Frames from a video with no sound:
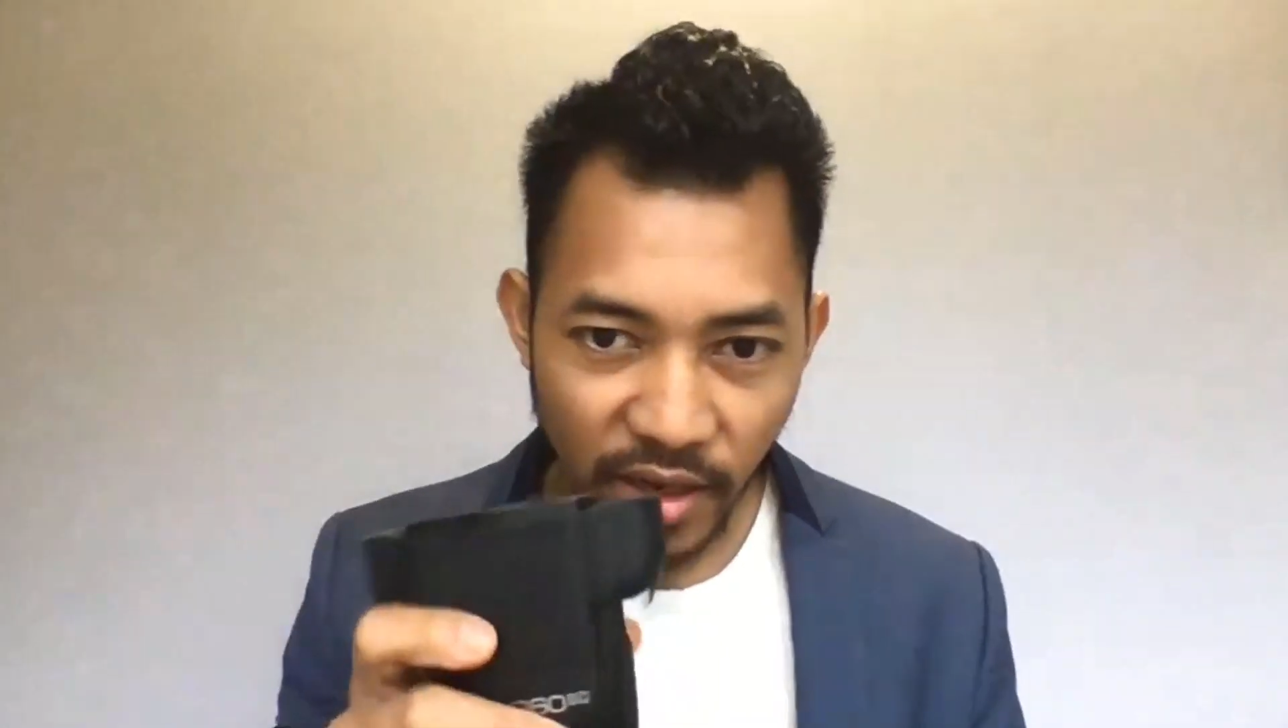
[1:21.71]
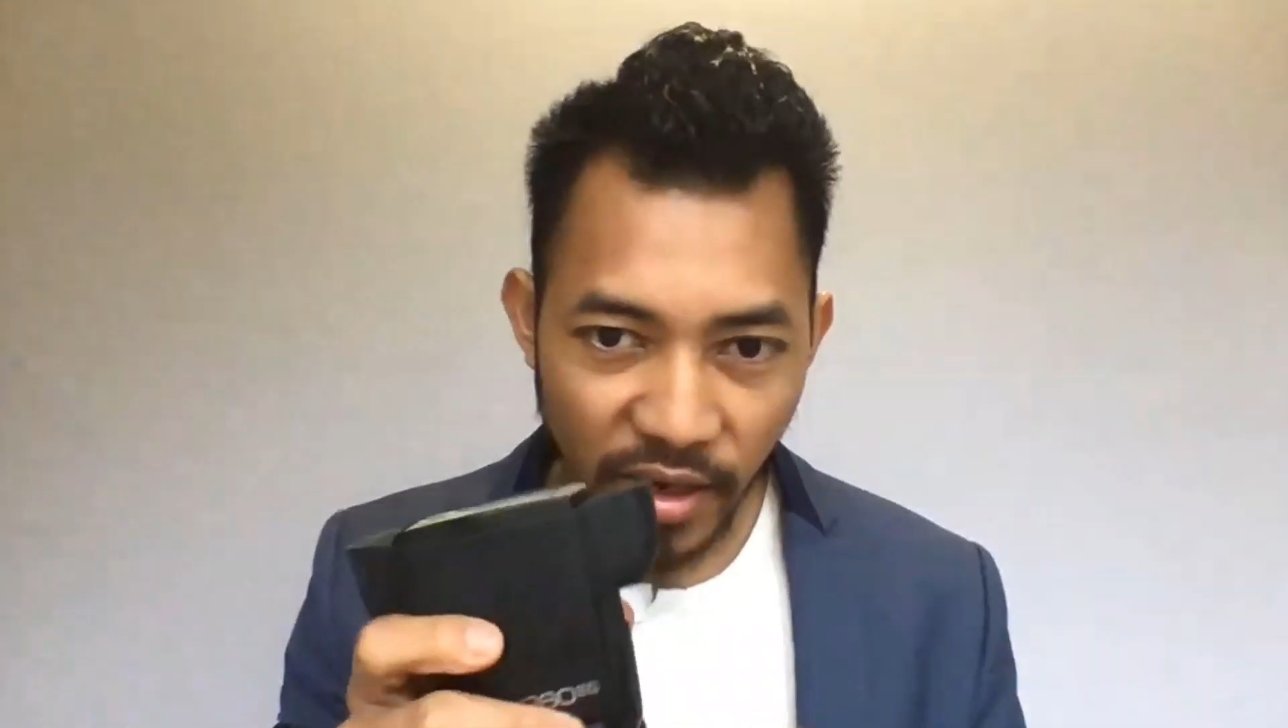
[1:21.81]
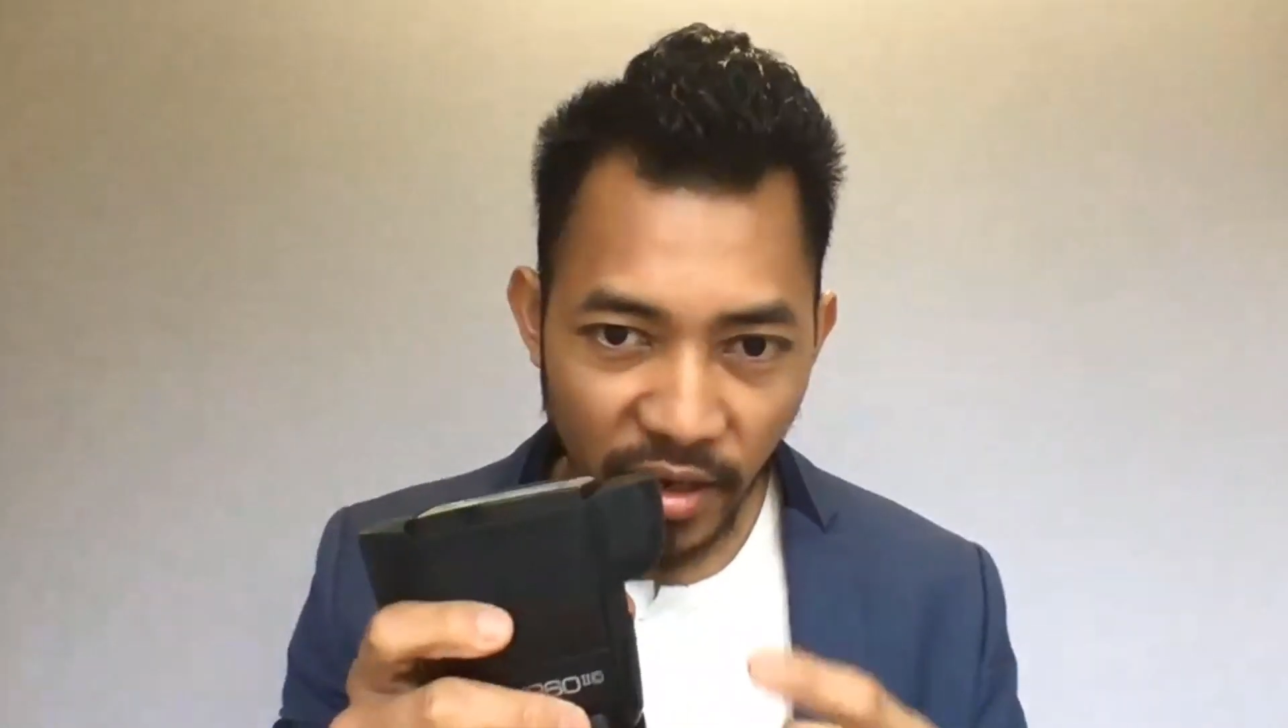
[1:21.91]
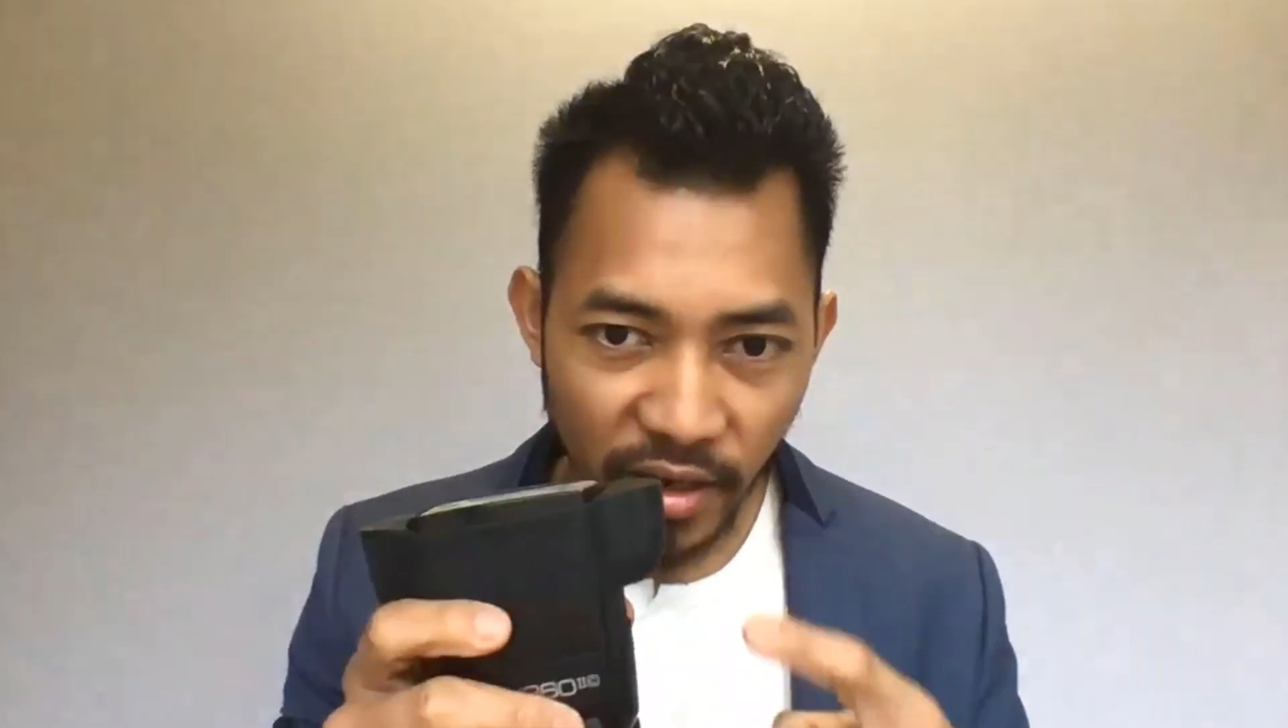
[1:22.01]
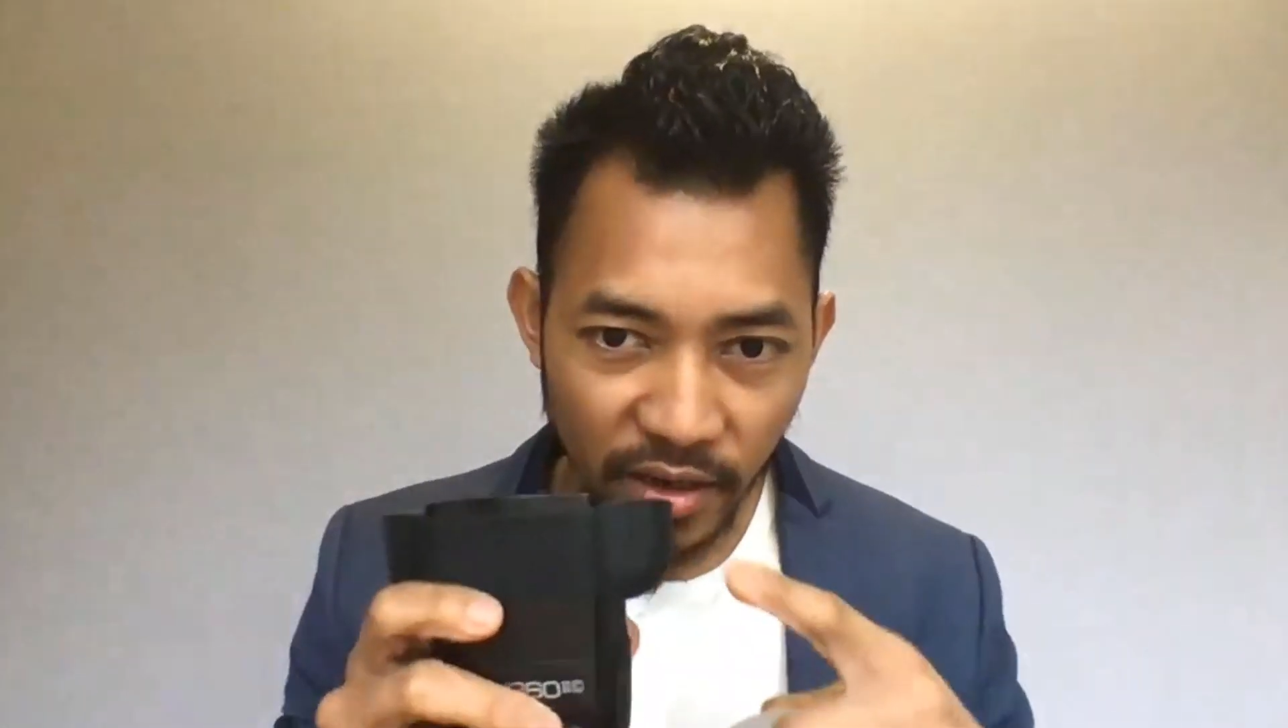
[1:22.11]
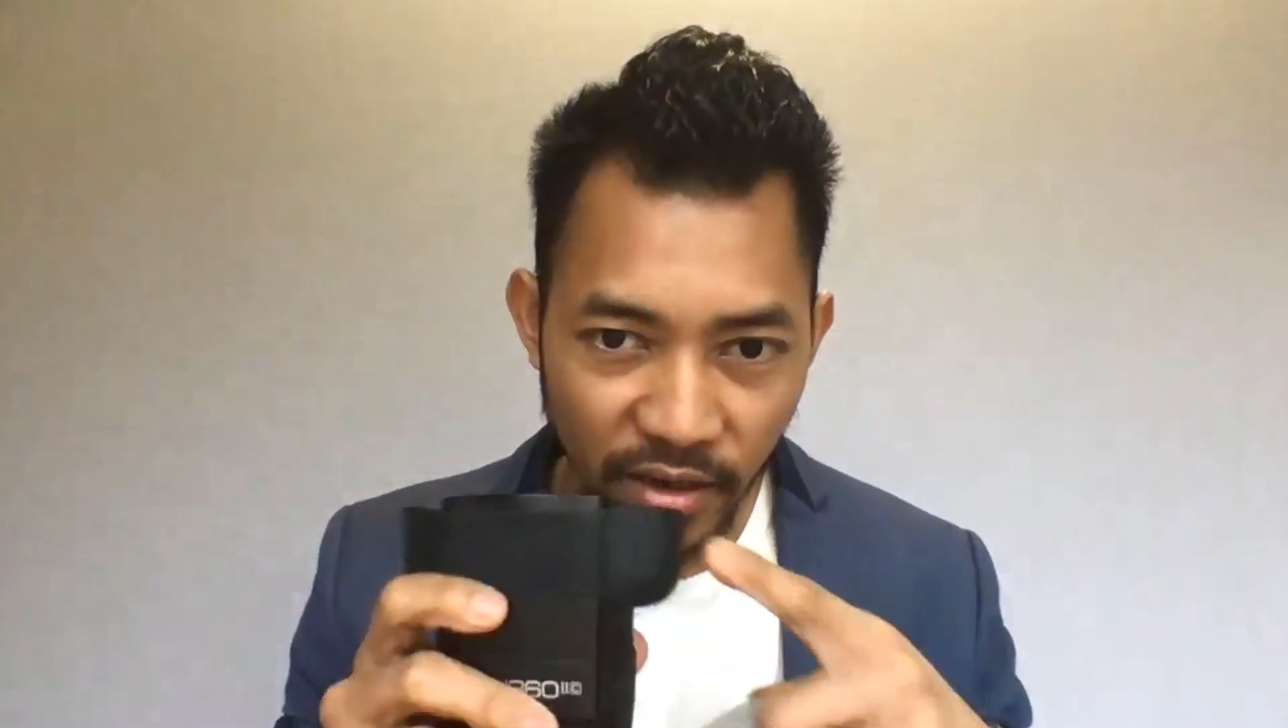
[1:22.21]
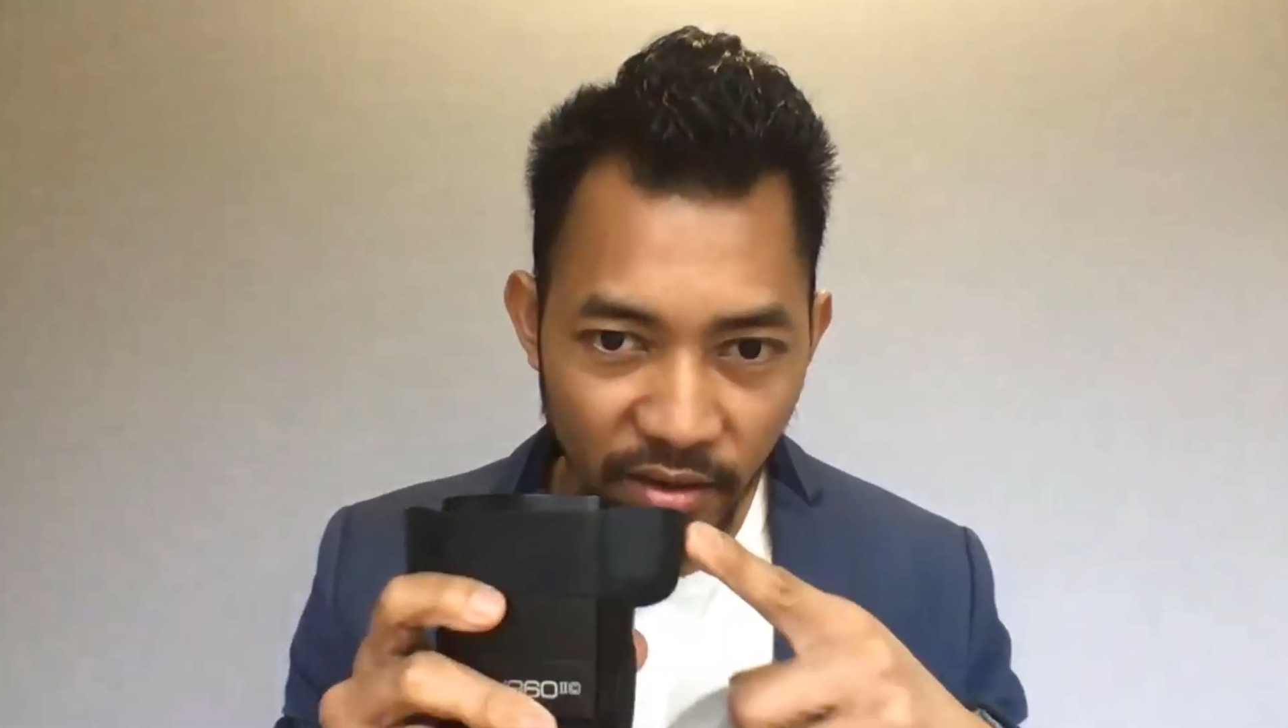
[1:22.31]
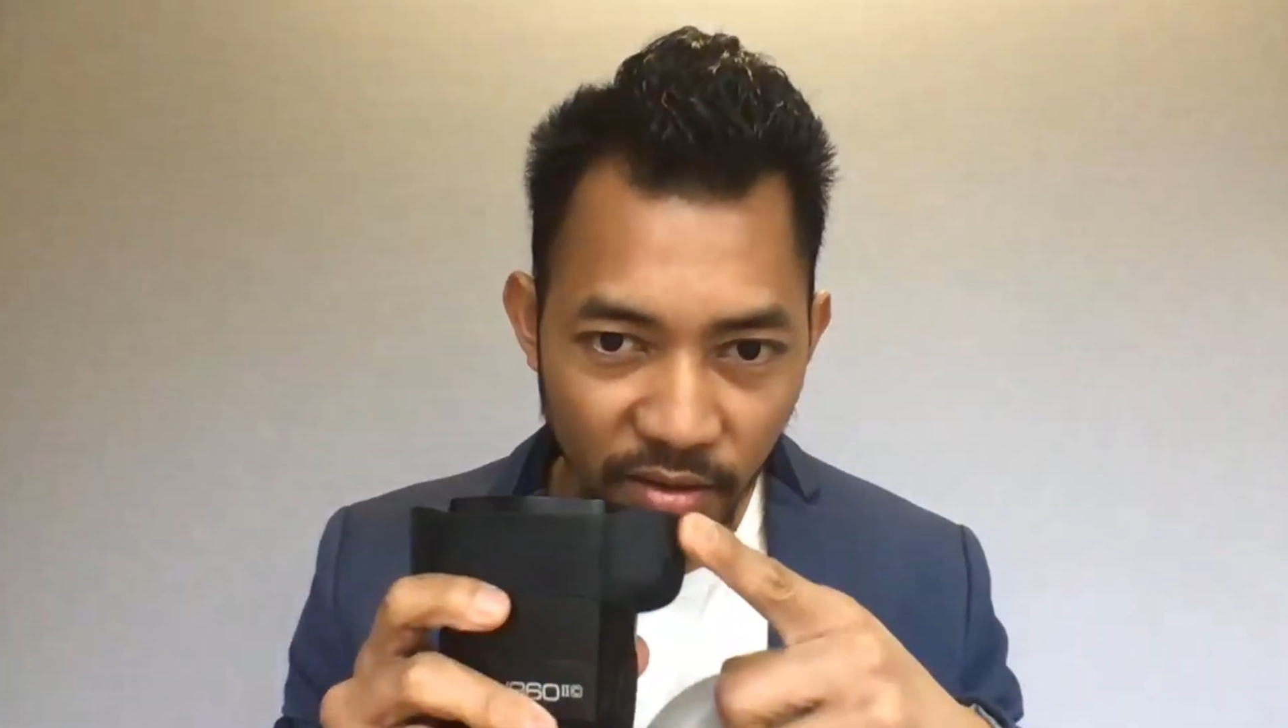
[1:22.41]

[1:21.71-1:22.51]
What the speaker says: a